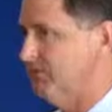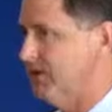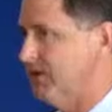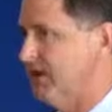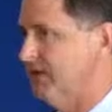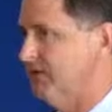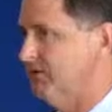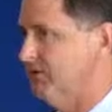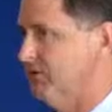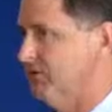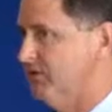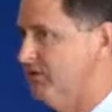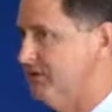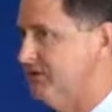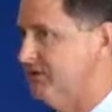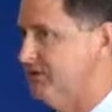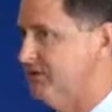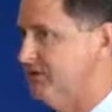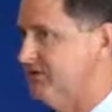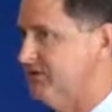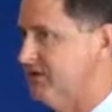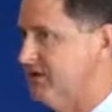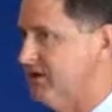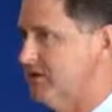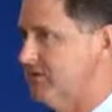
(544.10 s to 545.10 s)
would handle in an
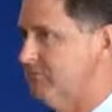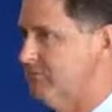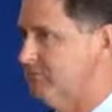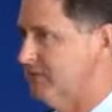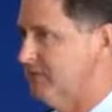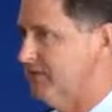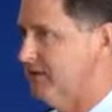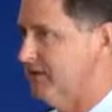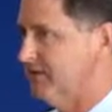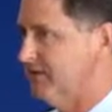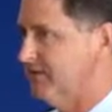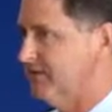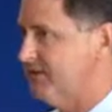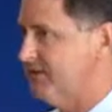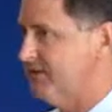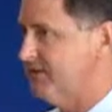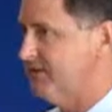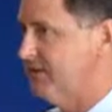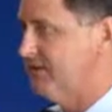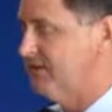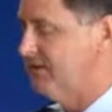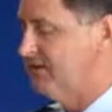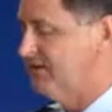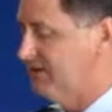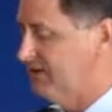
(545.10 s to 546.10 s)
entire month.
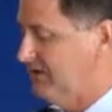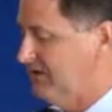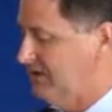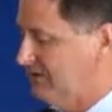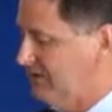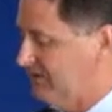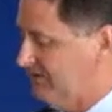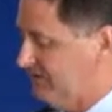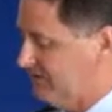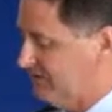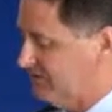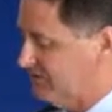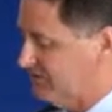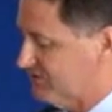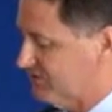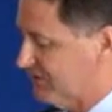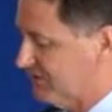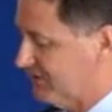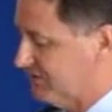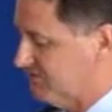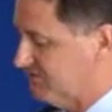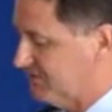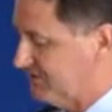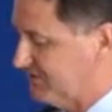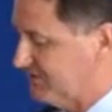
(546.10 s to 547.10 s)
This is
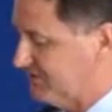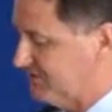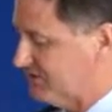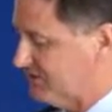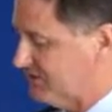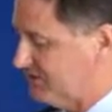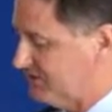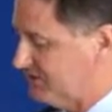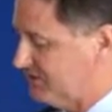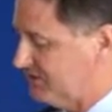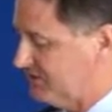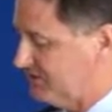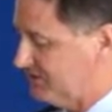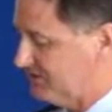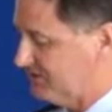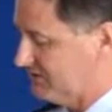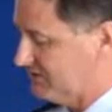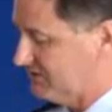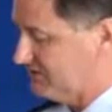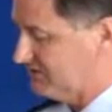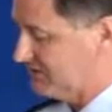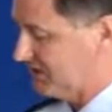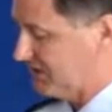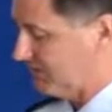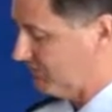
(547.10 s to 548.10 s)
how busy
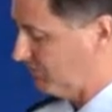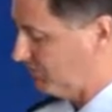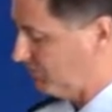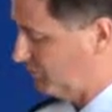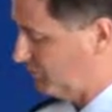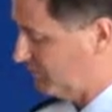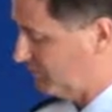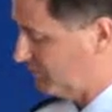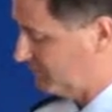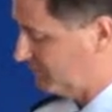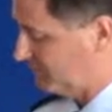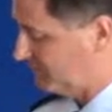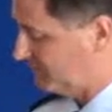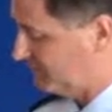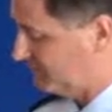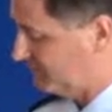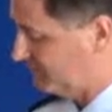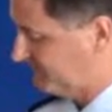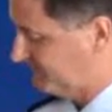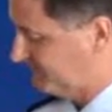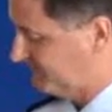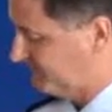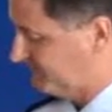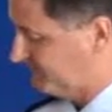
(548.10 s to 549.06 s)
the tower was.